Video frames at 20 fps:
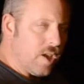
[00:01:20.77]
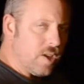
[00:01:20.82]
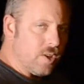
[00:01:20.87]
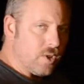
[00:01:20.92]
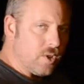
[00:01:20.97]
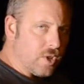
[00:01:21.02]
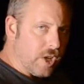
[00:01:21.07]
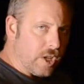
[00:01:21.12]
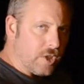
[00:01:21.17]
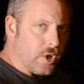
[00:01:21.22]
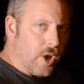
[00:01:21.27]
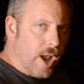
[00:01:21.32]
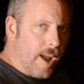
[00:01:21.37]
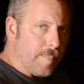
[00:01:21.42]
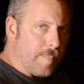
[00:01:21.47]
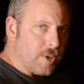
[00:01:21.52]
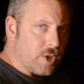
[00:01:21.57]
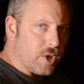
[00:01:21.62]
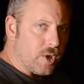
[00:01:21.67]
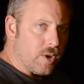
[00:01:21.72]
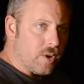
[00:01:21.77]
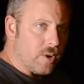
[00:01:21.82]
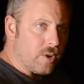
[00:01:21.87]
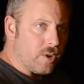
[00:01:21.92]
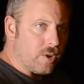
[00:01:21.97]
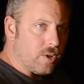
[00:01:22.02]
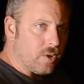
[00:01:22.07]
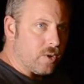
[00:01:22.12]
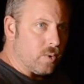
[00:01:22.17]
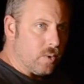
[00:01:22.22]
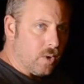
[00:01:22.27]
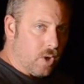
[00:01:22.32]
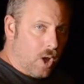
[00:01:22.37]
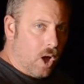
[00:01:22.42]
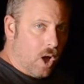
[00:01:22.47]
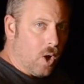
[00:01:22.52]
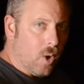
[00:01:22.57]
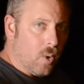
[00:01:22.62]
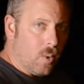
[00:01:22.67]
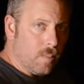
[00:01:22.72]
You set your aperture to
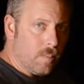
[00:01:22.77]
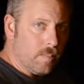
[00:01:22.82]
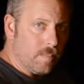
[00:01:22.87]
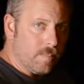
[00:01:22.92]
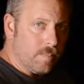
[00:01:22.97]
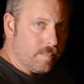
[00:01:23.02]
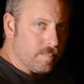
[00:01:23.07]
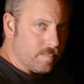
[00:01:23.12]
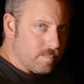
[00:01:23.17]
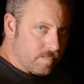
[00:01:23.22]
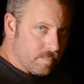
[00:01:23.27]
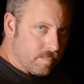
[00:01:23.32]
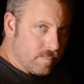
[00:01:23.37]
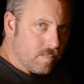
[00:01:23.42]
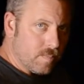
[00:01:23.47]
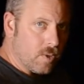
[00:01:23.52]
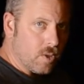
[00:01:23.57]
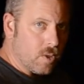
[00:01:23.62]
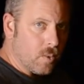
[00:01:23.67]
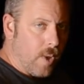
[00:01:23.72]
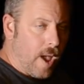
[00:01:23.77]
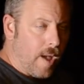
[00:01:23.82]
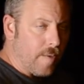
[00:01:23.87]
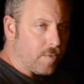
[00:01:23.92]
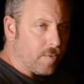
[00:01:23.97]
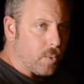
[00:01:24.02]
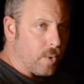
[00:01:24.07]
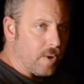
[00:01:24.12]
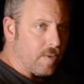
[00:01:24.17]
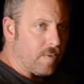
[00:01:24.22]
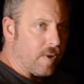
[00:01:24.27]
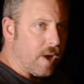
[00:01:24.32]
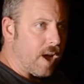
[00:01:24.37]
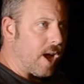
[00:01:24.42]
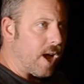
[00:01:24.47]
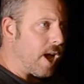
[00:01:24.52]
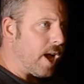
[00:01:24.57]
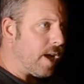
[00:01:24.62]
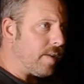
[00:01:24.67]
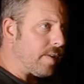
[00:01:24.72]
low, to
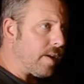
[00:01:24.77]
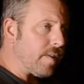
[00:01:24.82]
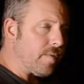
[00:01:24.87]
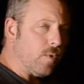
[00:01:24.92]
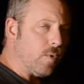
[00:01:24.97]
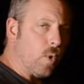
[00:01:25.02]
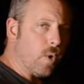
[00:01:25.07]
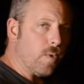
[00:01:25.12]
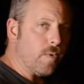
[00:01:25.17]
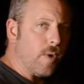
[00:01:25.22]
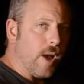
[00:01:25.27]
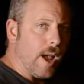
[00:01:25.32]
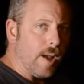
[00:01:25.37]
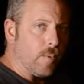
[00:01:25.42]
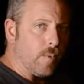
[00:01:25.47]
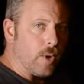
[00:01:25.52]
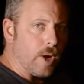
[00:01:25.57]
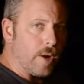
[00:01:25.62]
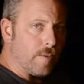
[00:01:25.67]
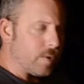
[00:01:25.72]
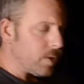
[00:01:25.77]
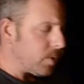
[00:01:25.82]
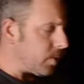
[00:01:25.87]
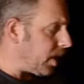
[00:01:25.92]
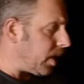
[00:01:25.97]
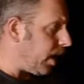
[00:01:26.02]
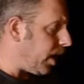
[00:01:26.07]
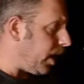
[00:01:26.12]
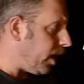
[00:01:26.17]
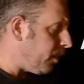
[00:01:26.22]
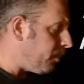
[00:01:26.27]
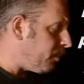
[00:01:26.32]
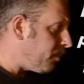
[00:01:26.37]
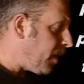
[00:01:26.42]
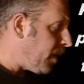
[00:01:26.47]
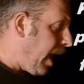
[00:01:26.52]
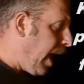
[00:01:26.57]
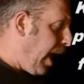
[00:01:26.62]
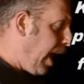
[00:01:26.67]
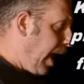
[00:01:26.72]
f3.5, f4.5, whatever you can.
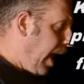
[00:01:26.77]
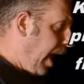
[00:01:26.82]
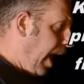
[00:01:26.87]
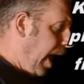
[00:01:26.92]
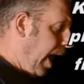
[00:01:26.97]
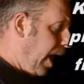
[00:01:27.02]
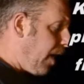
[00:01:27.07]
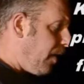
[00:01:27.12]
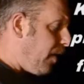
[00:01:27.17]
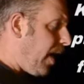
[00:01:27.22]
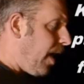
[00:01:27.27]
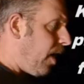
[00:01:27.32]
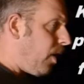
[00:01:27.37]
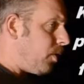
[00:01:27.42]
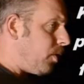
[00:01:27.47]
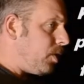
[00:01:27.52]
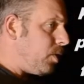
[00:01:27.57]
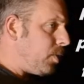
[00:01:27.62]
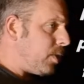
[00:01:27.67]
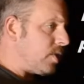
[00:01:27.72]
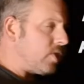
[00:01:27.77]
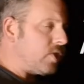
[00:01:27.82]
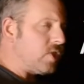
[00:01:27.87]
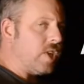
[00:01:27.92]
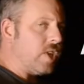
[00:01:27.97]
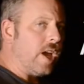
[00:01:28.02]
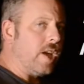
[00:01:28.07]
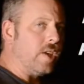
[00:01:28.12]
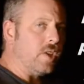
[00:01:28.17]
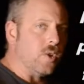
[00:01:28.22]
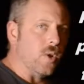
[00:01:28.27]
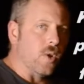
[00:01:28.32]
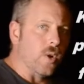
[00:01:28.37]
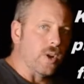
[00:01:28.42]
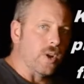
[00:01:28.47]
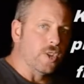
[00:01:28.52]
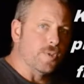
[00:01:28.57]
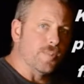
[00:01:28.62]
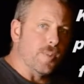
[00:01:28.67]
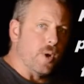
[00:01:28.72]
And now you can set
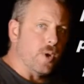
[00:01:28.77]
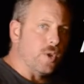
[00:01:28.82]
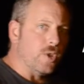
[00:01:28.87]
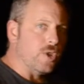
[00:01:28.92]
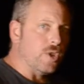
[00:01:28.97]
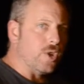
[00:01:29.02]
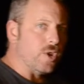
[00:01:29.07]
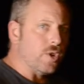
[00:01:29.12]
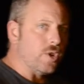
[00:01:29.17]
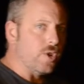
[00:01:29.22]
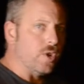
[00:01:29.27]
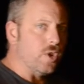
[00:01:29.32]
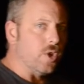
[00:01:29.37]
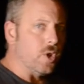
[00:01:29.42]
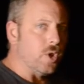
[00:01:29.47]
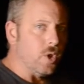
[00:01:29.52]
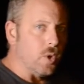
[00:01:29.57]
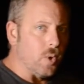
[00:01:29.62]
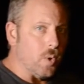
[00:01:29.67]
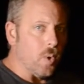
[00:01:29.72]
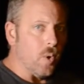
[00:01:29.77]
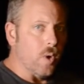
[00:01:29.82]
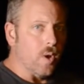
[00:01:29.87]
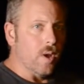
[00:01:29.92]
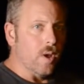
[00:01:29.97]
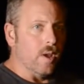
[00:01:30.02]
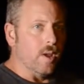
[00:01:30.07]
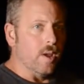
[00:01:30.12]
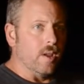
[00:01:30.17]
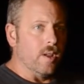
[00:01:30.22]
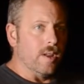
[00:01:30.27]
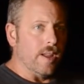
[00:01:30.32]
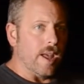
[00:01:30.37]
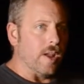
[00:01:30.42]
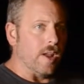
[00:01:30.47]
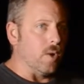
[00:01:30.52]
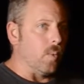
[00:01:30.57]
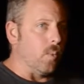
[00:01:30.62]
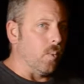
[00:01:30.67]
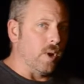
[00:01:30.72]
your exposure to
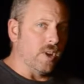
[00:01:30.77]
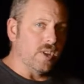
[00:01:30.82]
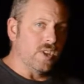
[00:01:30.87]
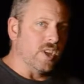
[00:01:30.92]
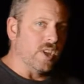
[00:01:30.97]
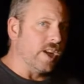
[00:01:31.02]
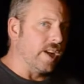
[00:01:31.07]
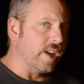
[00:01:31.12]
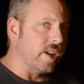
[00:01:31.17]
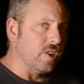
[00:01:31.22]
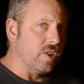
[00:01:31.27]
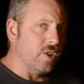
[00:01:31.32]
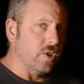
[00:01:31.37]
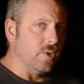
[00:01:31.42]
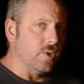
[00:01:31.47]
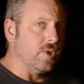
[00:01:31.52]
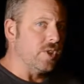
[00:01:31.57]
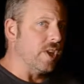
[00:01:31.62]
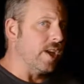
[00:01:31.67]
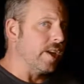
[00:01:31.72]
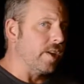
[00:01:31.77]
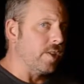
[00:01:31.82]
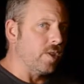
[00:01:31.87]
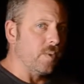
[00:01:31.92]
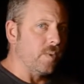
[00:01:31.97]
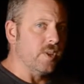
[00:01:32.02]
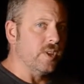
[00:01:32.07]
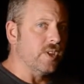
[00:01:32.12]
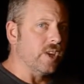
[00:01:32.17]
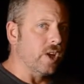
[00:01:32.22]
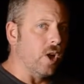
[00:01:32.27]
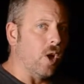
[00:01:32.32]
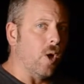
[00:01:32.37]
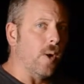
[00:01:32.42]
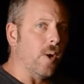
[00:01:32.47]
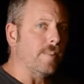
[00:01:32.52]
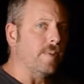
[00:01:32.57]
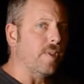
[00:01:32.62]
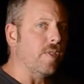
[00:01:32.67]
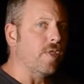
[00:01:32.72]
down to 1 second, 2 seconds, 3 seconds,
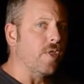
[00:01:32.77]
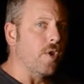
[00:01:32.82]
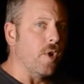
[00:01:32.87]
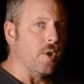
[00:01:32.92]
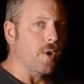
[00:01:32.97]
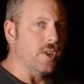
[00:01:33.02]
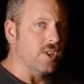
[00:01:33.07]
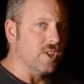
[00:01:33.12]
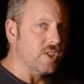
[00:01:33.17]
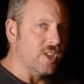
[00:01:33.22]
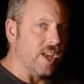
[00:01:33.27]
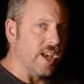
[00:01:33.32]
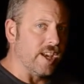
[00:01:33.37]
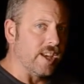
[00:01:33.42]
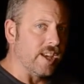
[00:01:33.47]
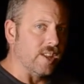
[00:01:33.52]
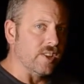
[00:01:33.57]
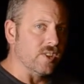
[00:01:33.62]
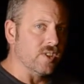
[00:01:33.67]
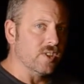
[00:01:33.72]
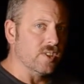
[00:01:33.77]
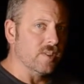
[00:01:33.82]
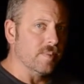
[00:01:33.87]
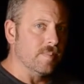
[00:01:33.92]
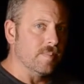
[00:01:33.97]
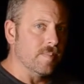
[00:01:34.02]
all up to 30 seconds.